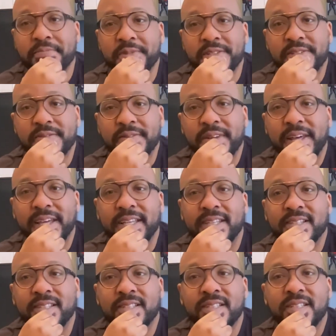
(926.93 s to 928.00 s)
Mr. Knight.
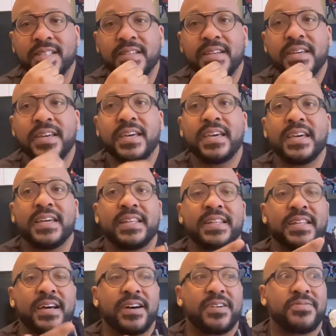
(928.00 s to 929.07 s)
And
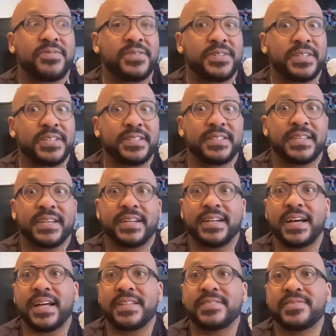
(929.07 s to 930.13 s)
I want to get that
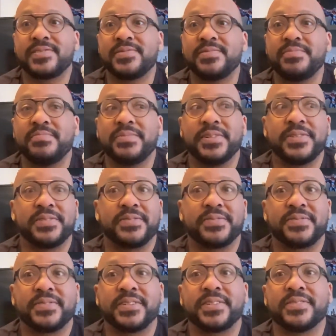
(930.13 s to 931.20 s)
Khonshu
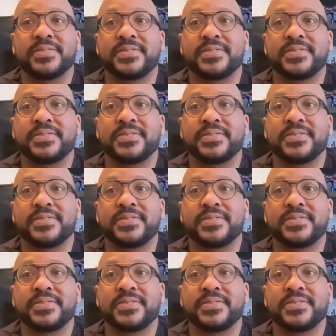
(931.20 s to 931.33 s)
Build-A-Figure